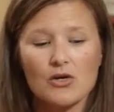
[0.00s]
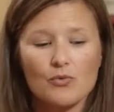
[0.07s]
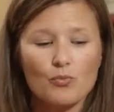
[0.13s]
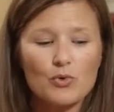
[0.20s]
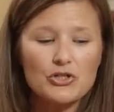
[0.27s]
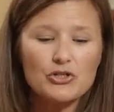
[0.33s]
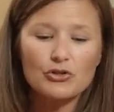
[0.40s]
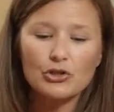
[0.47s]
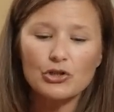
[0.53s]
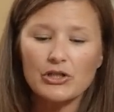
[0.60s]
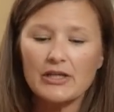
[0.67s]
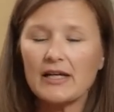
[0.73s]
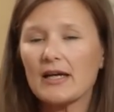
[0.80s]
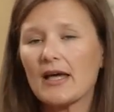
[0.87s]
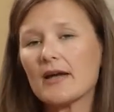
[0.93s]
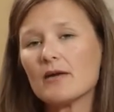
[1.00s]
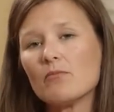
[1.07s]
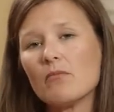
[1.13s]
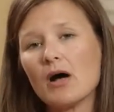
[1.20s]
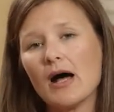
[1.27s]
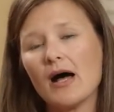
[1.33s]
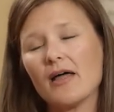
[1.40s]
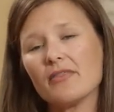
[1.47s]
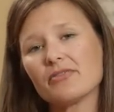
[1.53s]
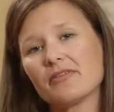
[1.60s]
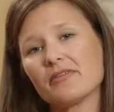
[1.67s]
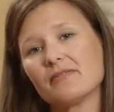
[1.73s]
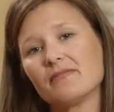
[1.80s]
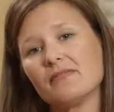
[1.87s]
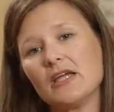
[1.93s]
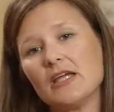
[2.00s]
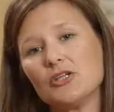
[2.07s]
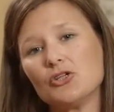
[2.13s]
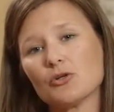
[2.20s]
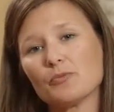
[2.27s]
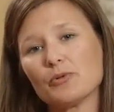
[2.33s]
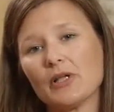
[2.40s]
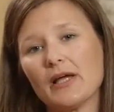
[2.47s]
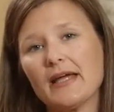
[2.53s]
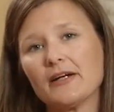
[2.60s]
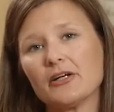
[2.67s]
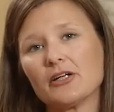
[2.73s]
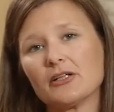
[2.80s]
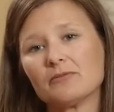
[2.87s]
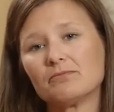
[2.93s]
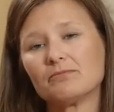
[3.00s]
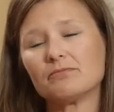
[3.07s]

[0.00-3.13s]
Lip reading: When you're looking at a month in your planner,